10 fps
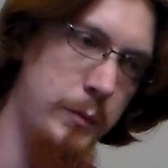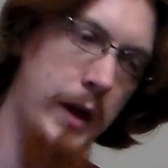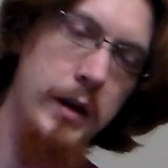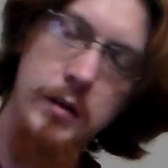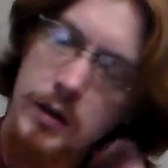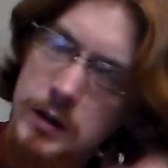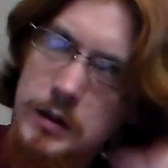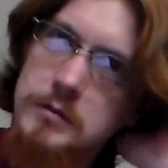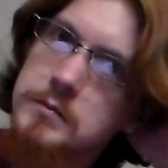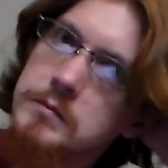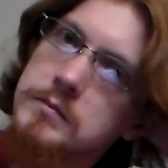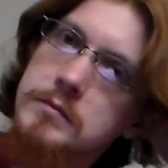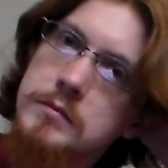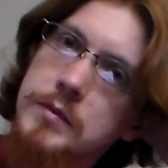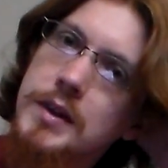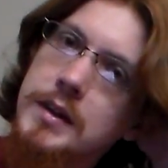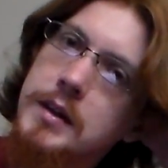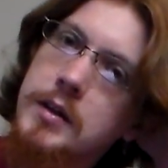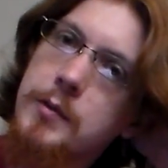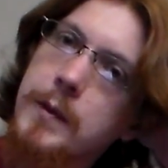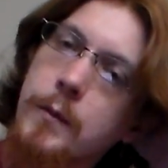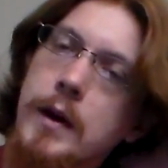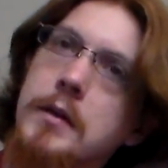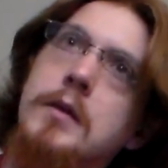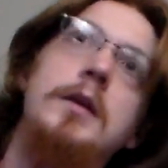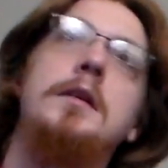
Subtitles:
bad. It's been a while.